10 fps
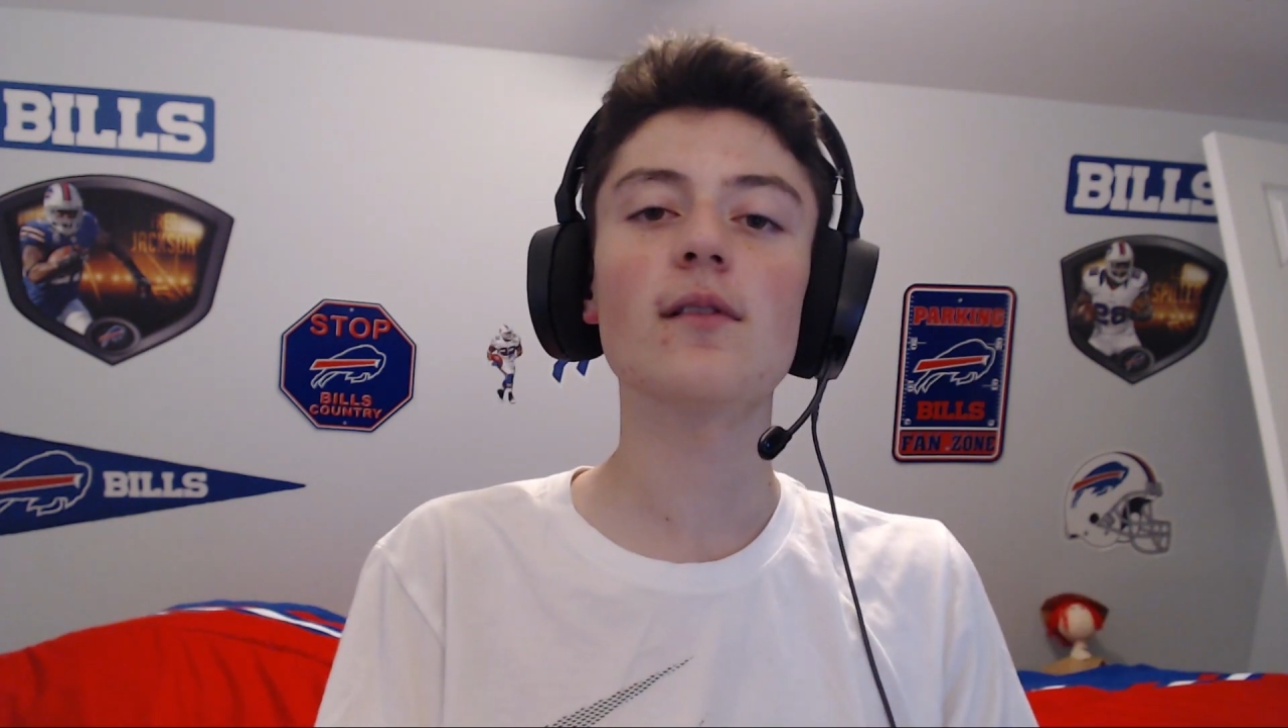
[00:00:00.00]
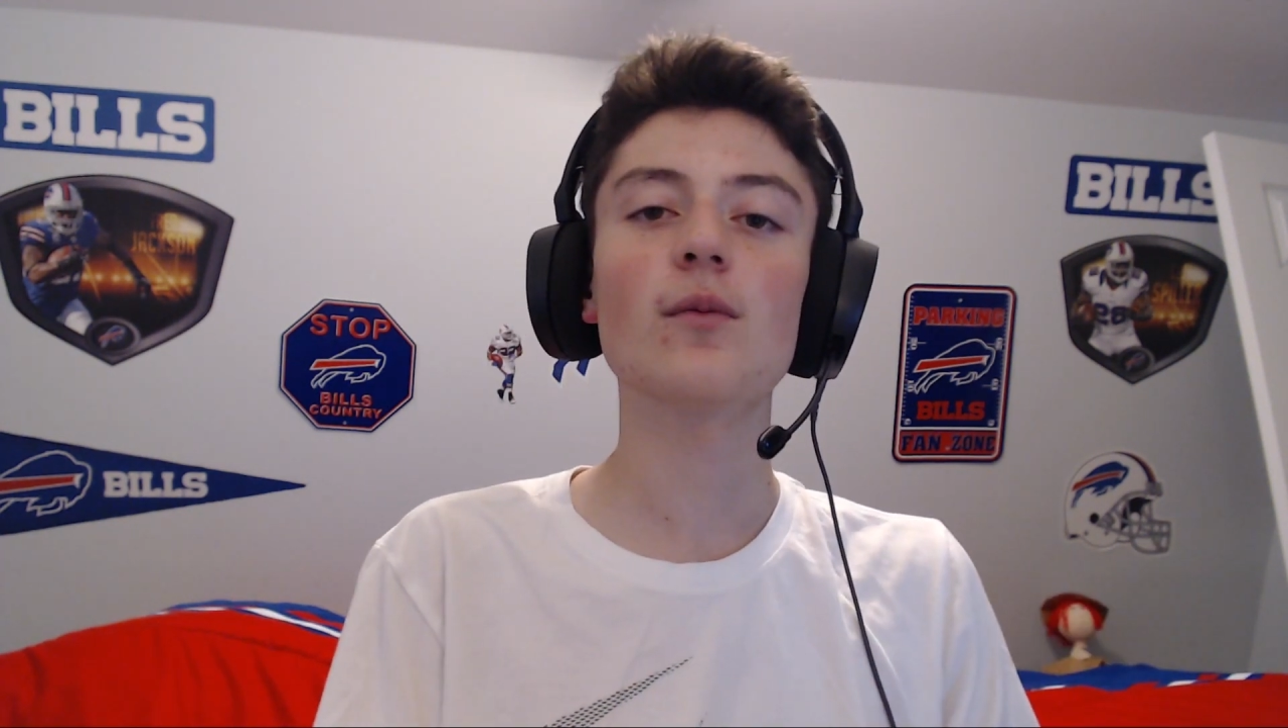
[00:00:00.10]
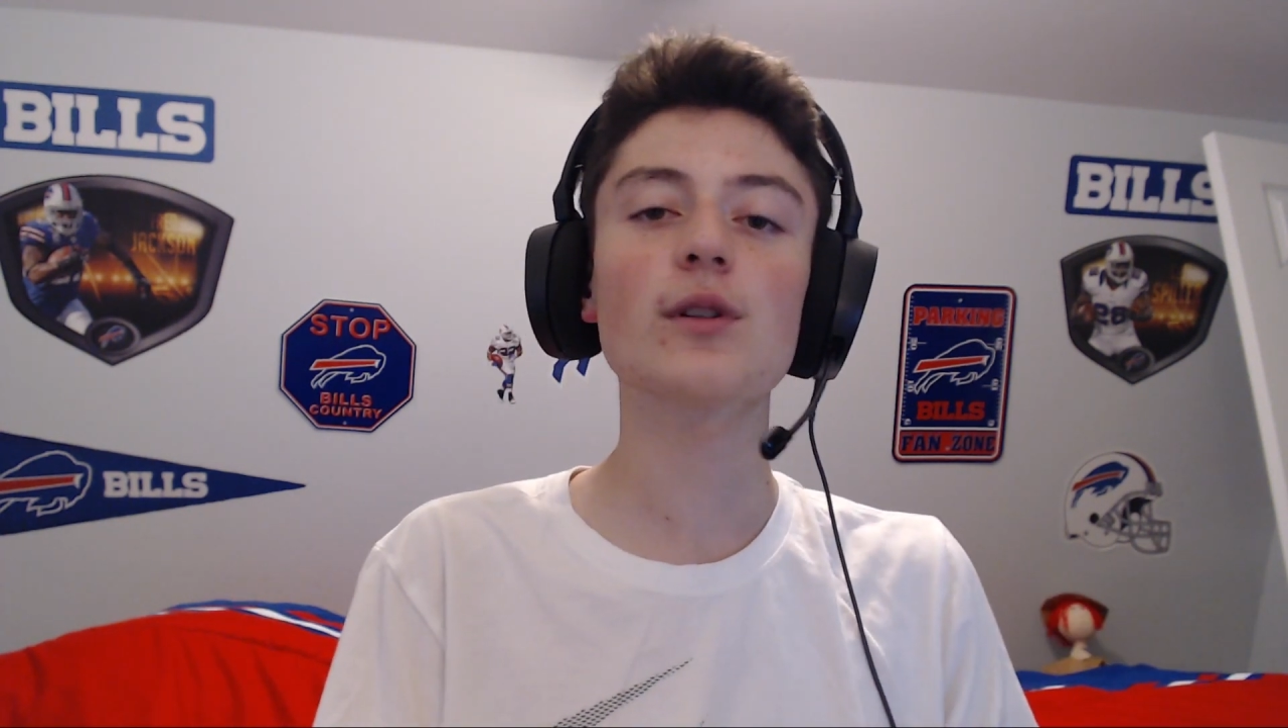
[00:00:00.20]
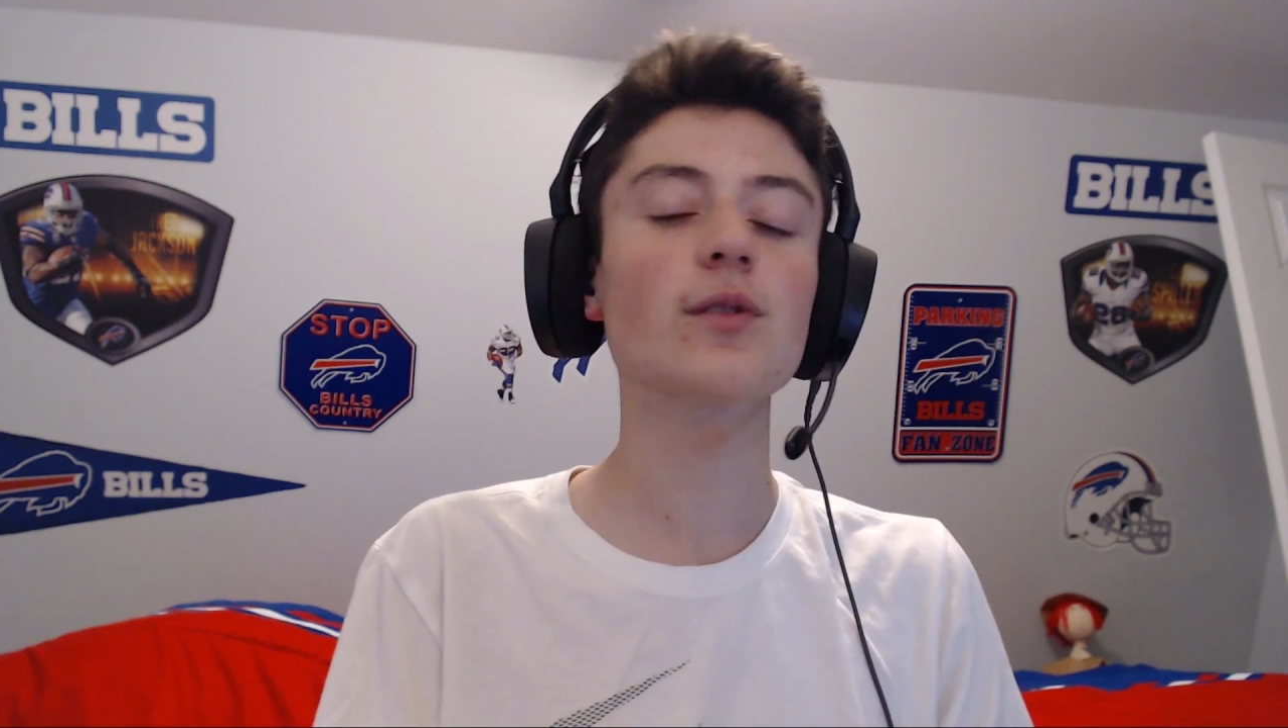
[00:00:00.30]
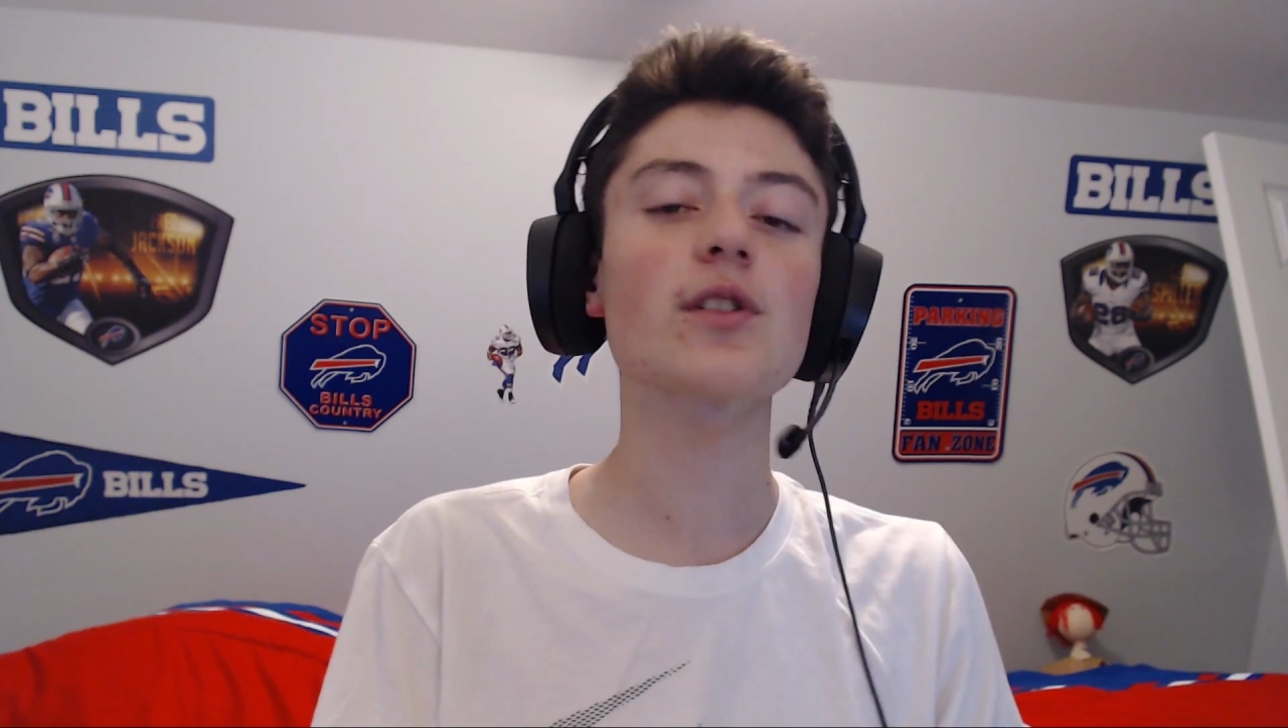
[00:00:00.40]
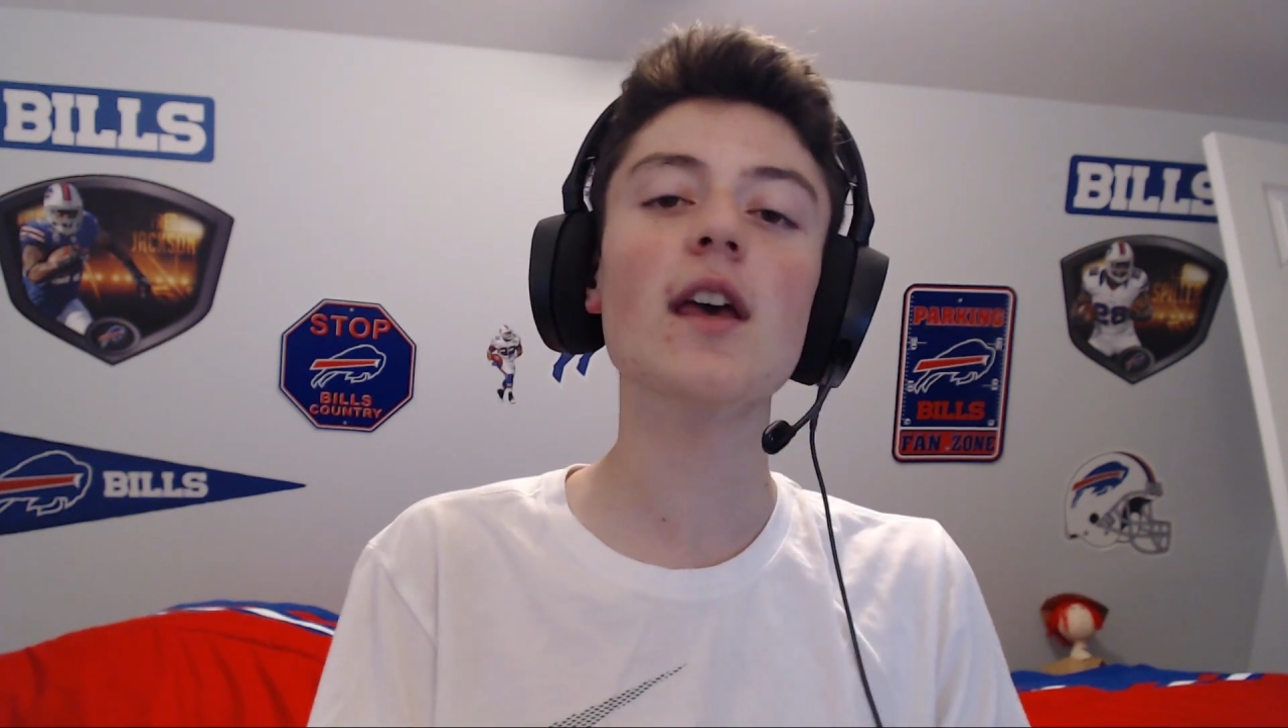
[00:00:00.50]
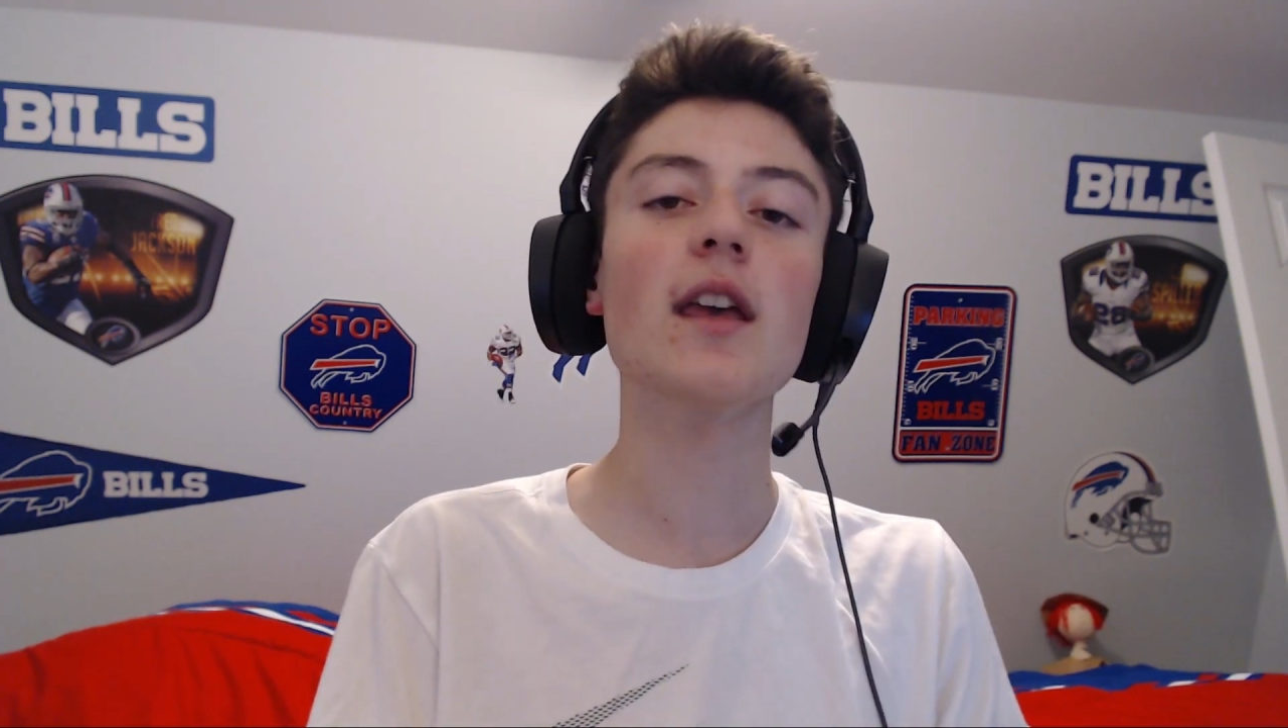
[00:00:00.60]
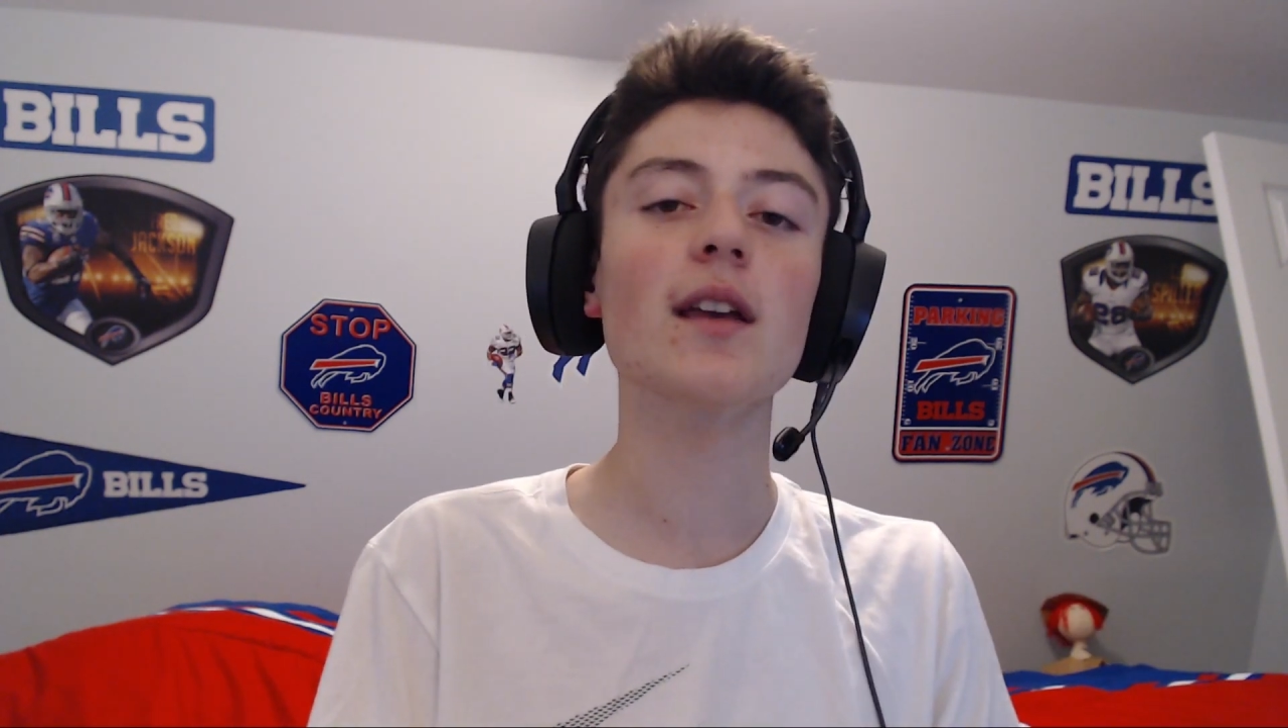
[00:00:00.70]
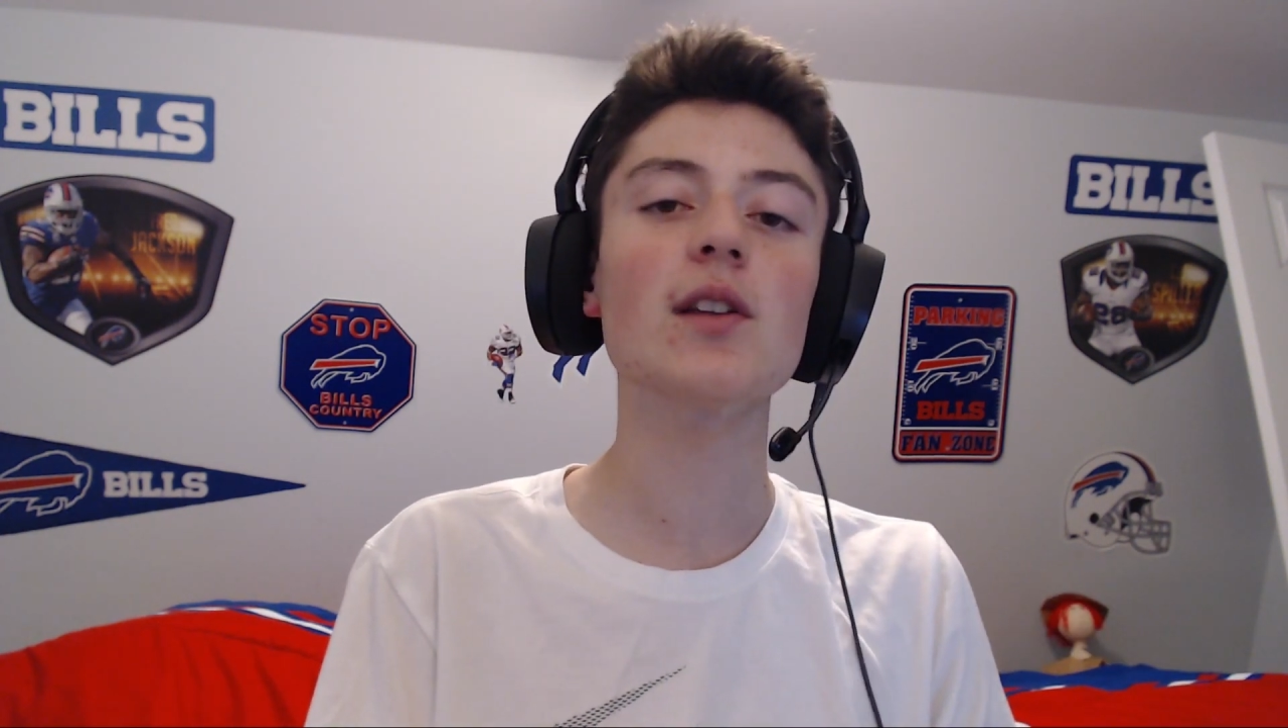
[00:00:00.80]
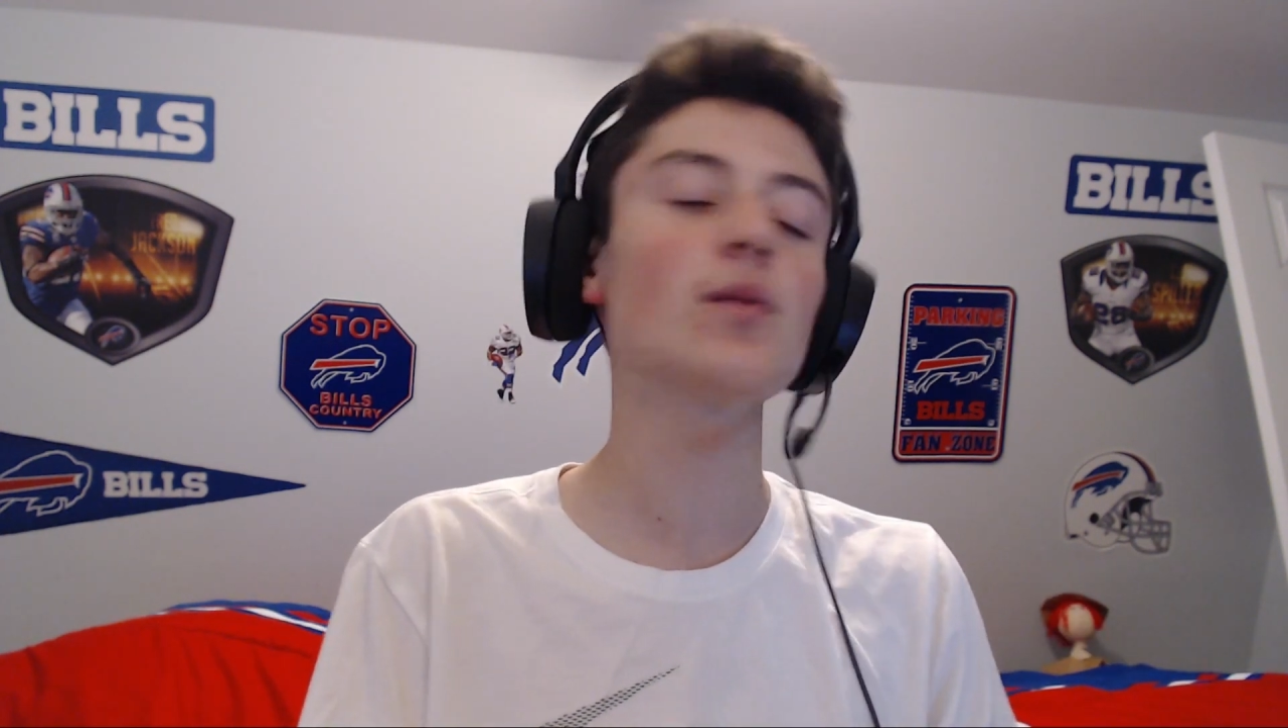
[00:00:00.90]
what they're
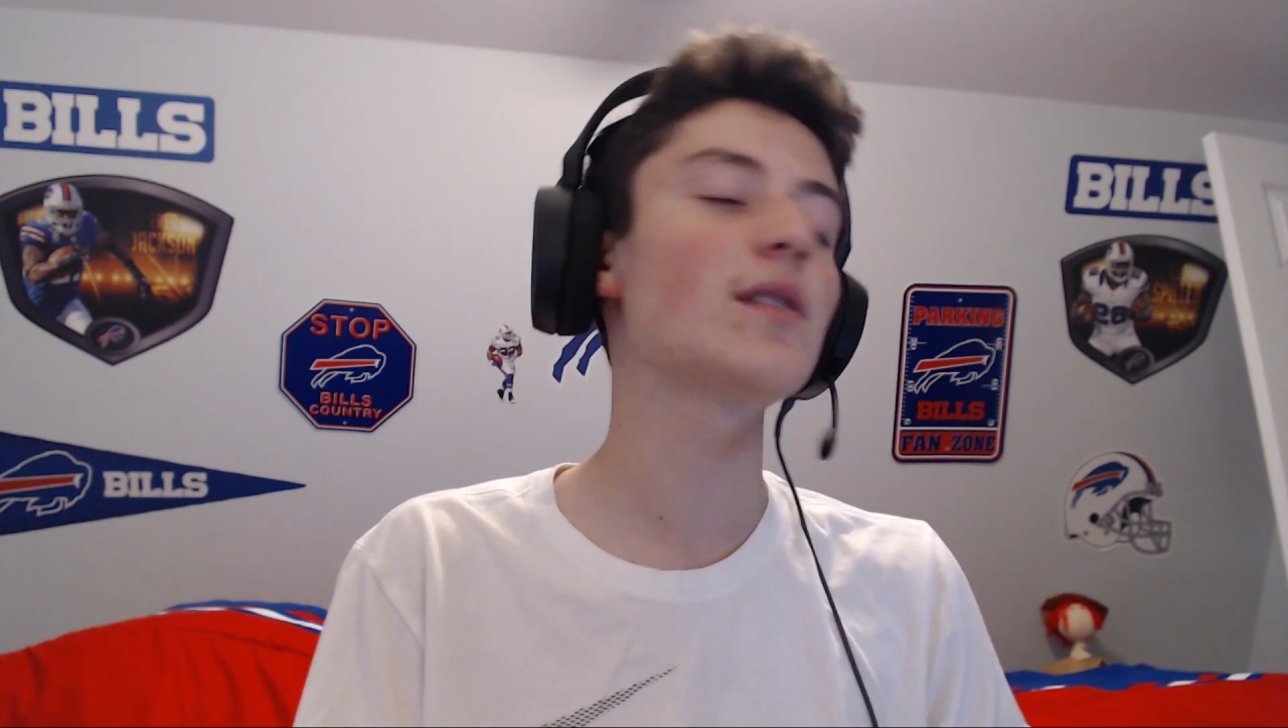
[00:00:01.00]
saying because you